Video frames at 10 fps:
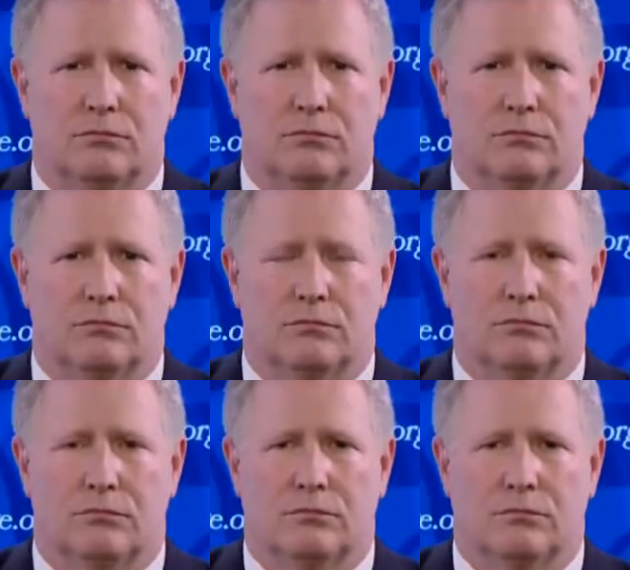
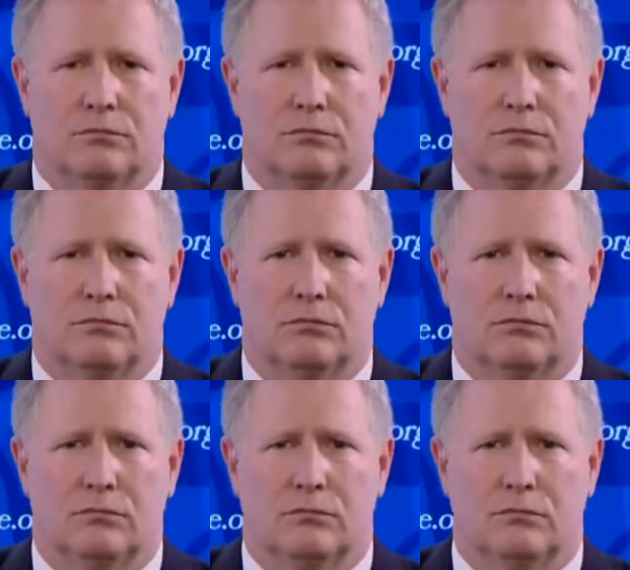
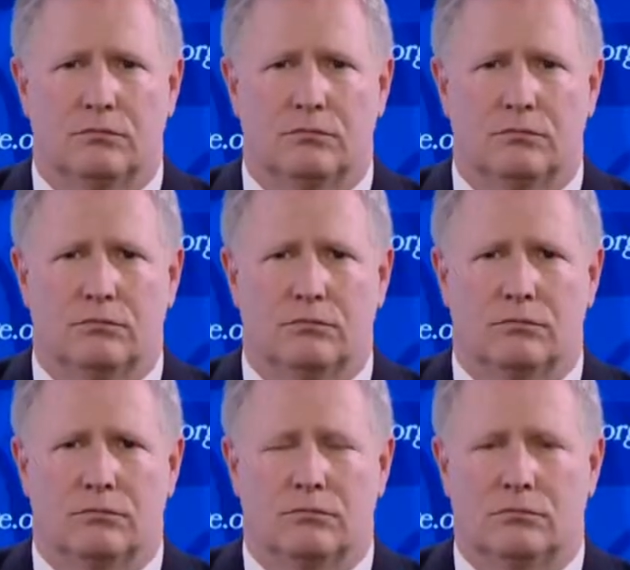
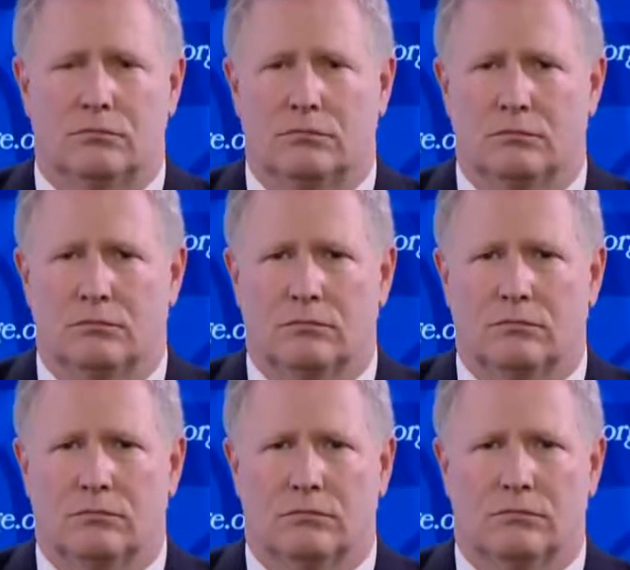
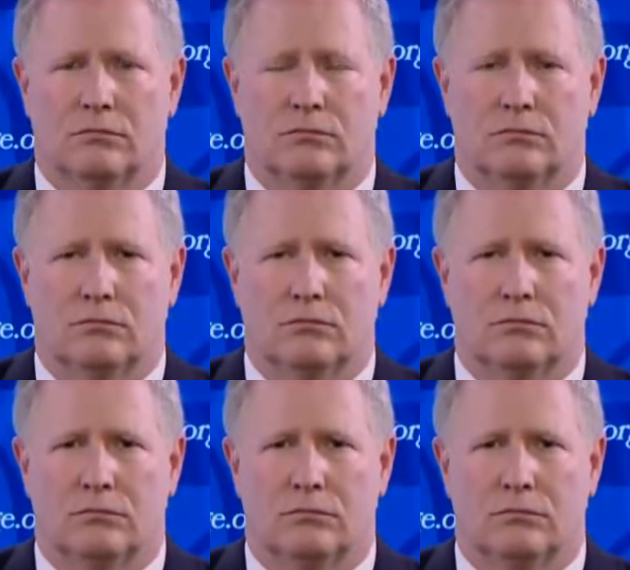
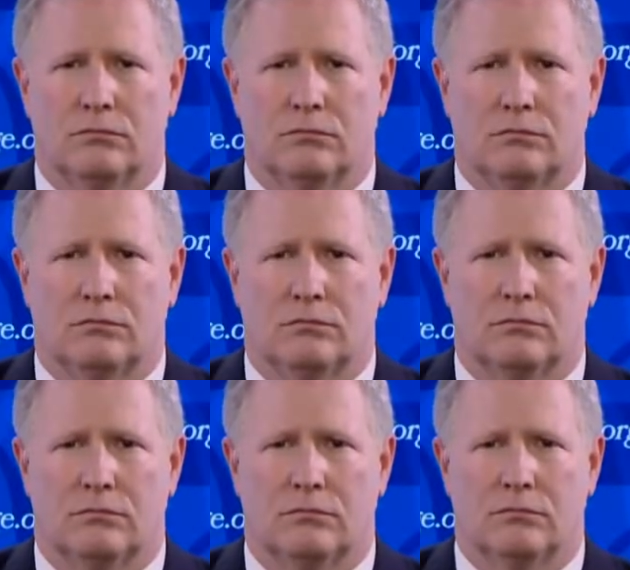
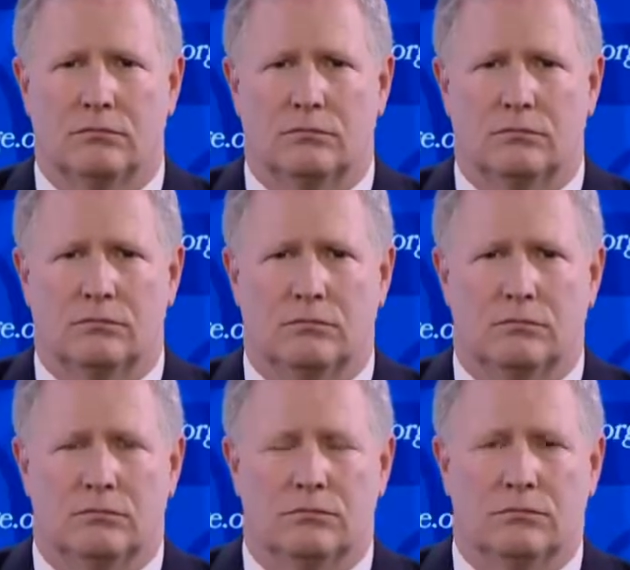
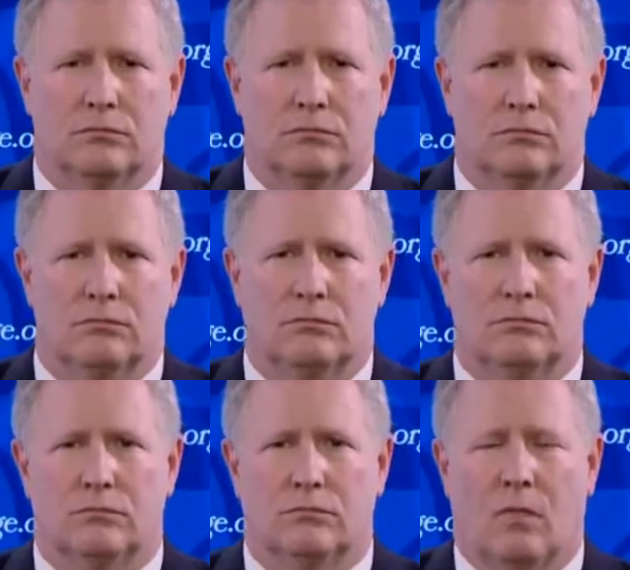
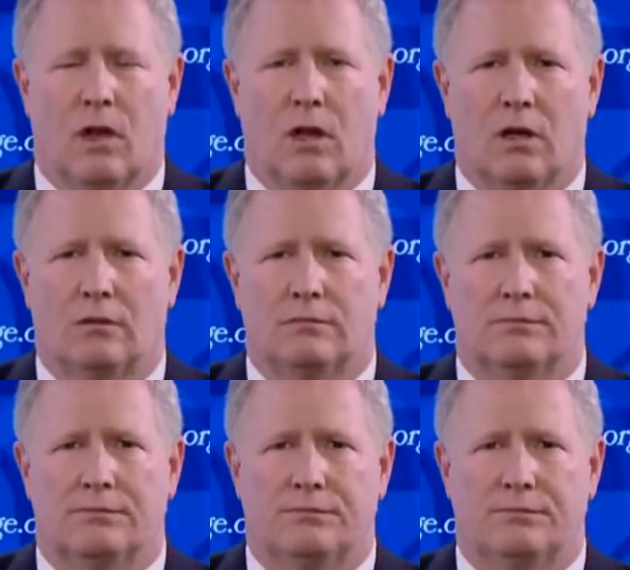No words are spoken by the person on screen.